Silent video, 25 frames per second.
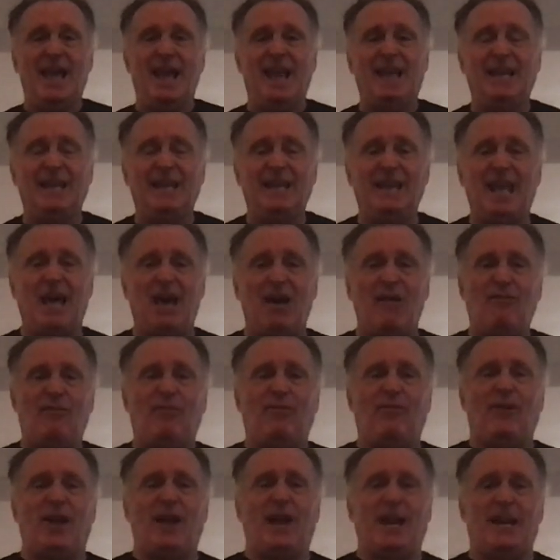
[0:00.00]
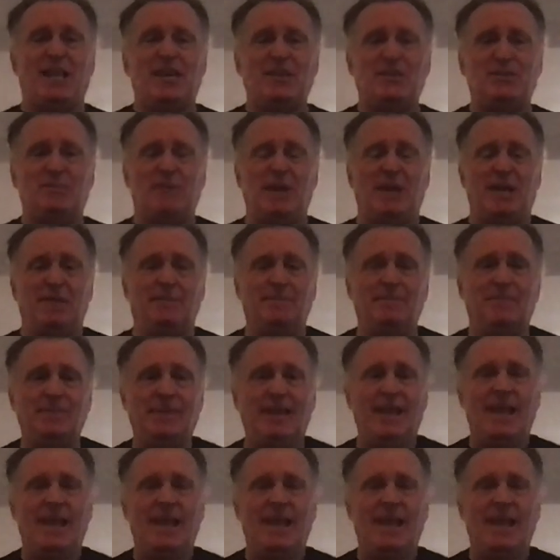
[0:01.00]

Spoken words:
Love Fridays, man.